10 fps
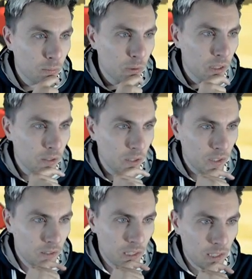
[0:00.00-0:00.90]
but
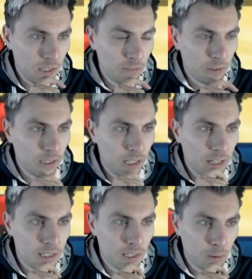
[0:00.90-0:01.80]
uh, if we can get our
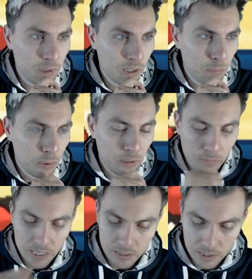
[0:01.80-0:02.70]
tailwind up, it
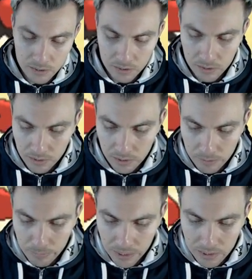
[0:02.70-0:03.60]
makes things and
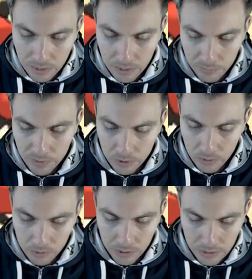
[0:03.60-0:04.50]
makes our life a lot
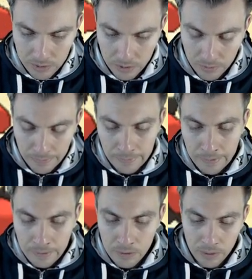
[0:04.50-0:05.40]
easier.
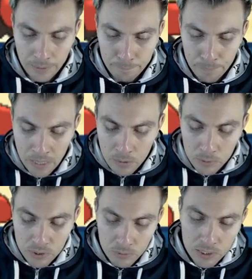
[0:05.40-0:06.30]
Okay, we
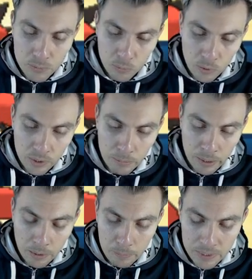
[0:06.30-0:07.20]
do need to worry
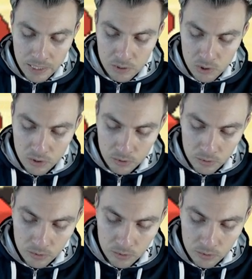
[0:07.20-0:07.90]
about a potential